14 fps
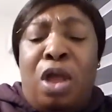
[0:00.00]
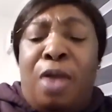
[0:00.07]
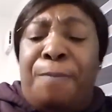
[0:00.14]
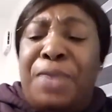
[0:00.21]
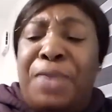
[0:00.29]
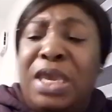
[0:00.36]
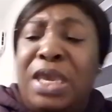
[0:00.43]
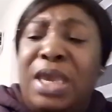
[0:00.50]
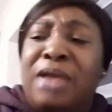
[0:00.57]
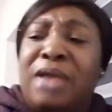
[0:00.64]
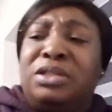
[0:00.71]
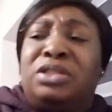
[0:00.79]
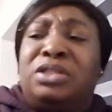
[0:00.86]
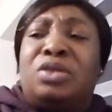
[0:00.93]
be
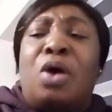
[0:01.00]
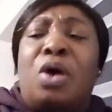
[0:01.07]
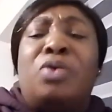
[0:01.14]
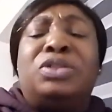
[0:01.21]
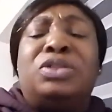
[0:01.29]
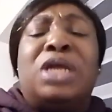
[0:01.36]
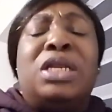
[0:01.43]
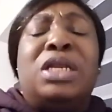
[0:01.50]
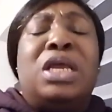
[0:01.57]
exalted,